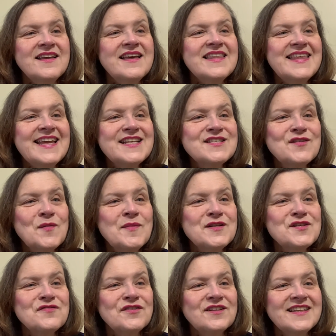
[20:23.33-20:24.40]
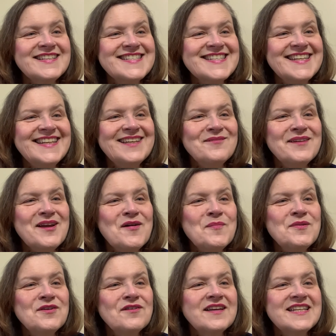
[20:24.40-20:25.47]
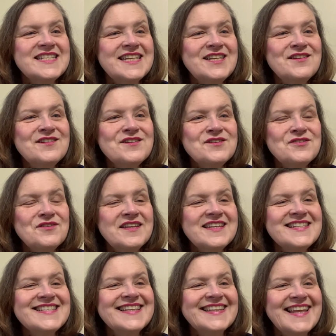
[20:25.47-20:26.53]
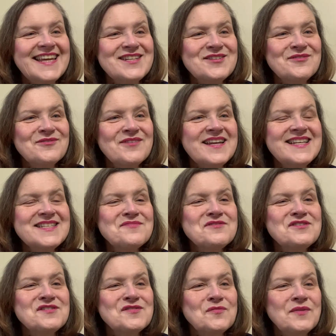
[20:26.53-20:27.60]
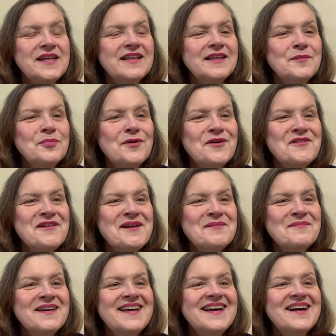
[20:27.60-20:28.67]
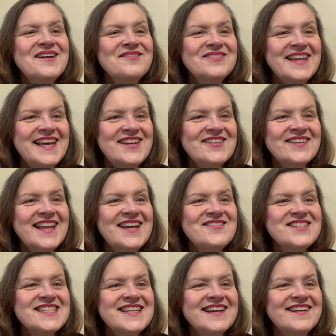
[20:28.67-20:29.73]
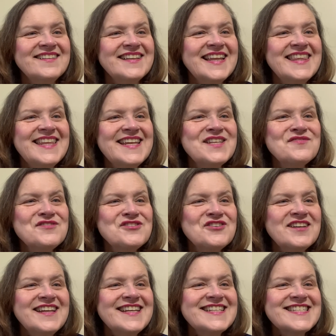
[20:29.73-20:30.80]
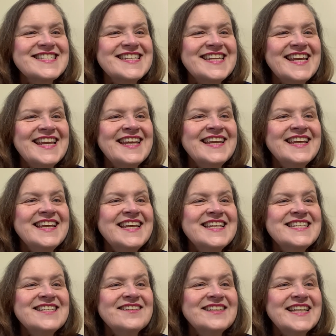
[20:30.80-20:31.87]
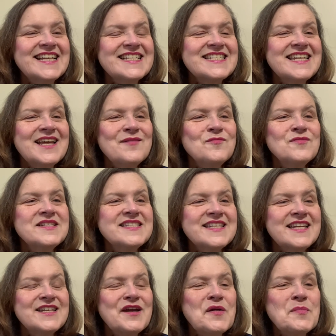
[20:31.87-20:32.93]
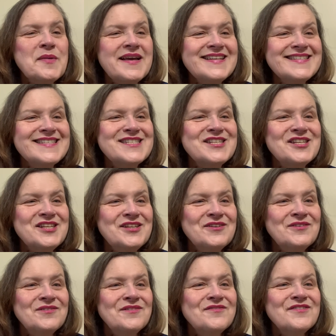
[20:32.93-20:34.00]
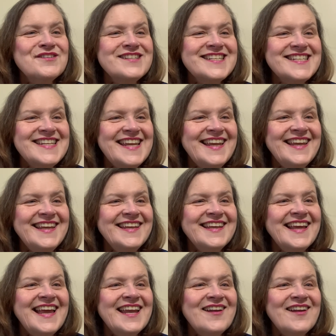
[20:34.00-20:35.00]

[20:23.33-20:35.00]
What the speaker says: Thanks so much for listening. We hope you'll continue to tune in to Lantern Rays, which is a weekly program of Lantern Lifestyle. And thanks for joining us today. Till next time, we send our best to you for today and